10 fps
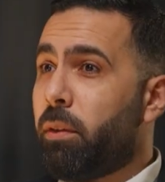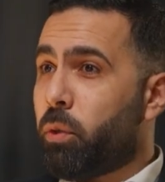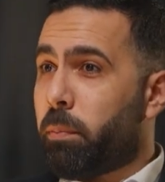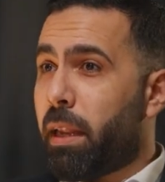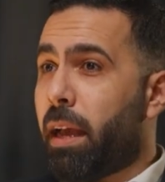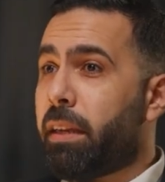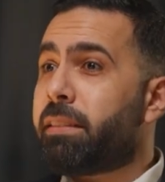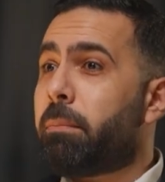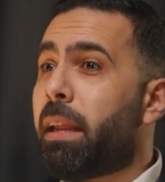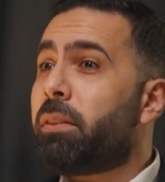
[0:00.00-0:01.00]
to plan is
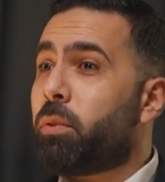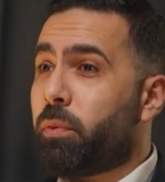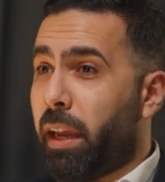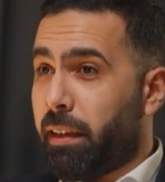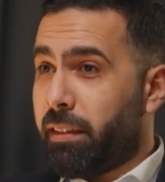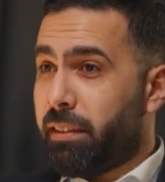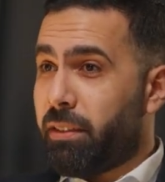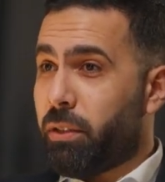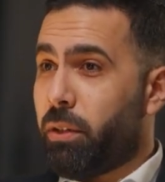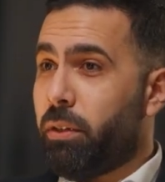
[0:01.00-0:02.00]
a plan to fail,
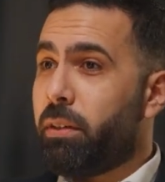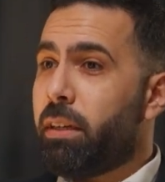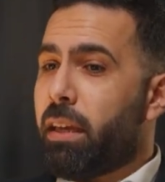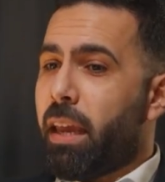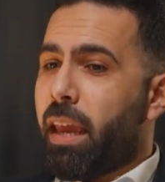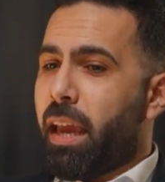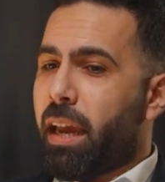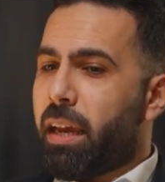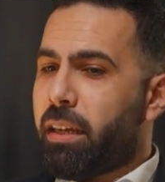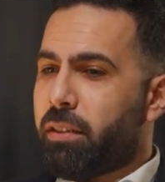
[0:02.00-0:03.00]

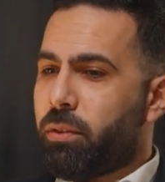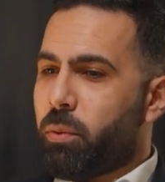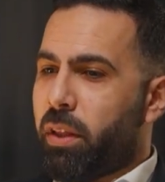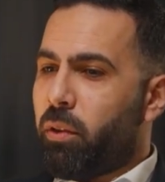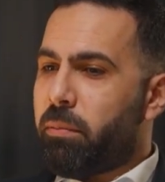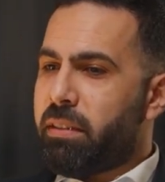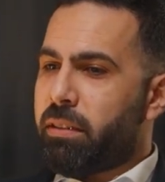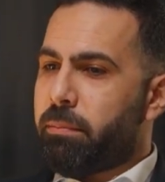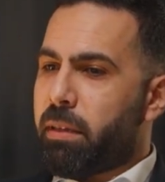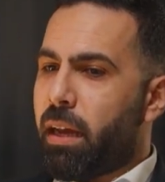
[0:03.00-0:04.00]
And without a business
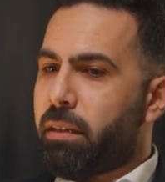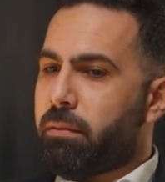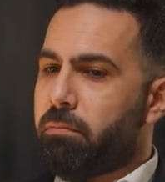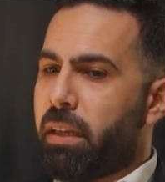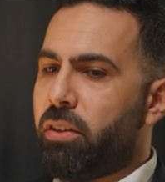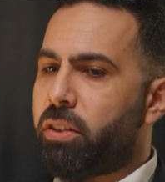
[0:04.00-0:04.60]
plan, many